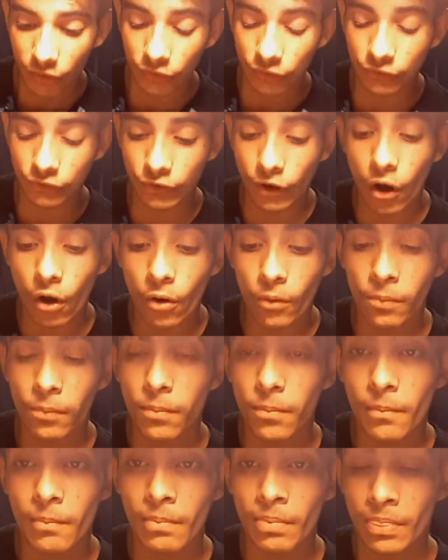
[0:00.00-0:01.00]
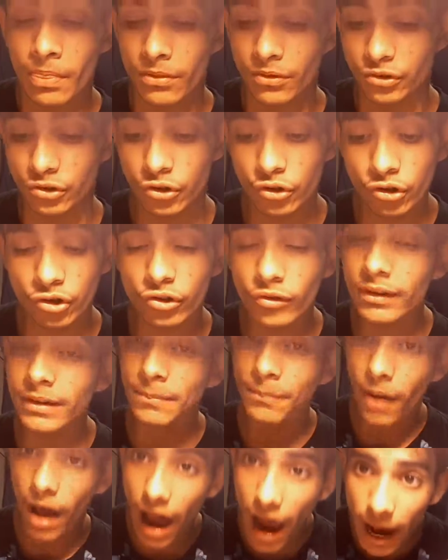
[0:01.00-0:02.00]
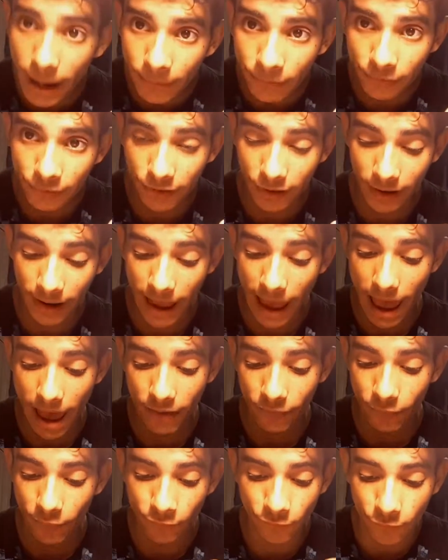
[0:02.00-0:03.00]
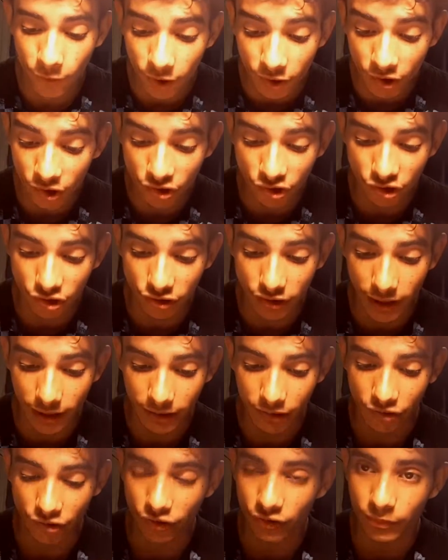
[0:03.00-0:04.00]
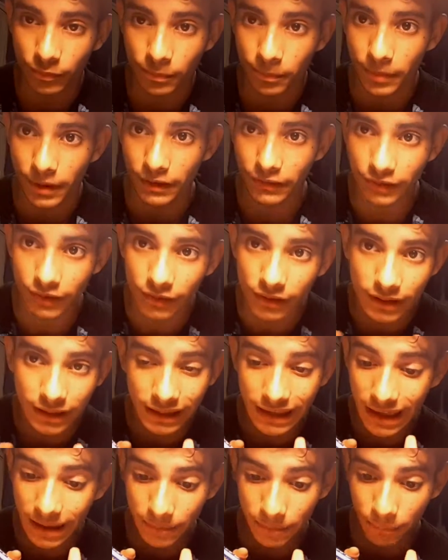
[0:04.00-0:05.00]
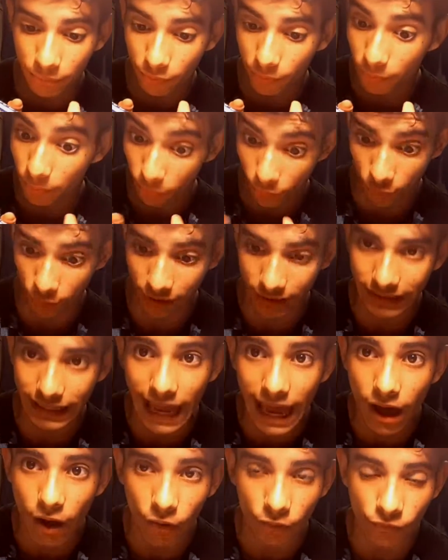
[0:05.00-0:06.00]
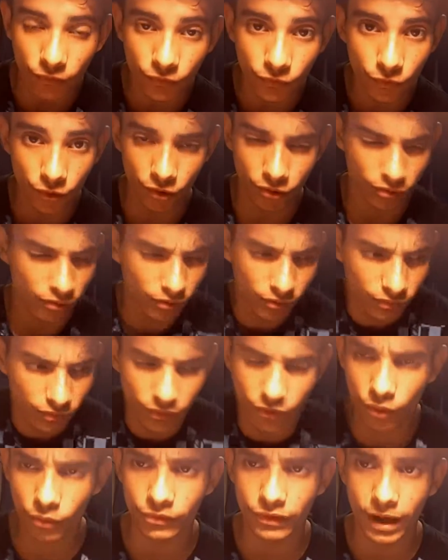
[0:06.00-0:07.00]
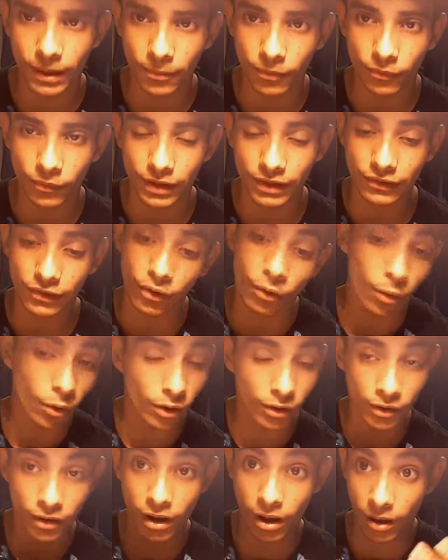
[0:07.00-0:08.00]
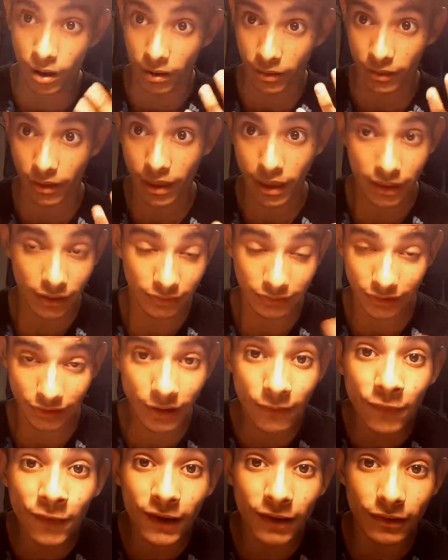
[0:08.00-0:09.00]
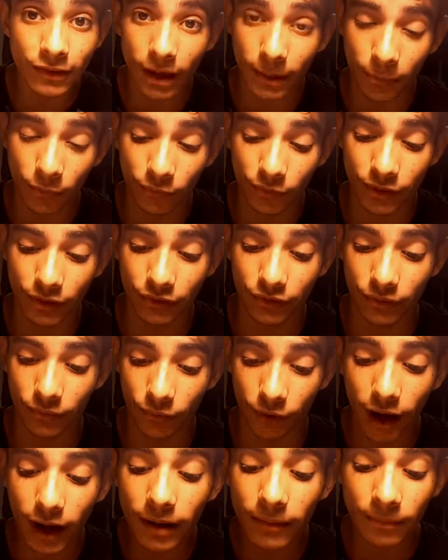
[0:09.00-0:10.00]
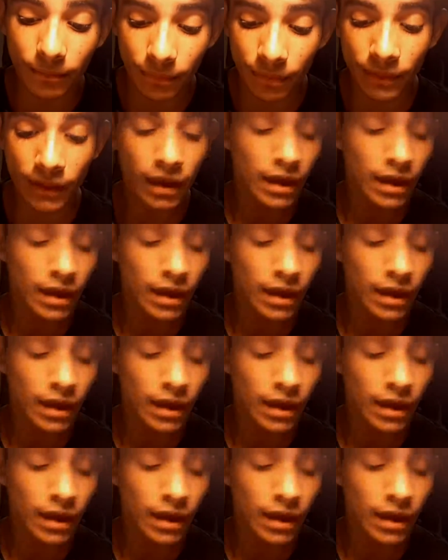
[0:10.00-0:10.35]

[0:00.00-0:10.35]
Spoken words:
So usually pipes could have a footage that could just basically get broken down for no type of reason, or a significant type of reason, right?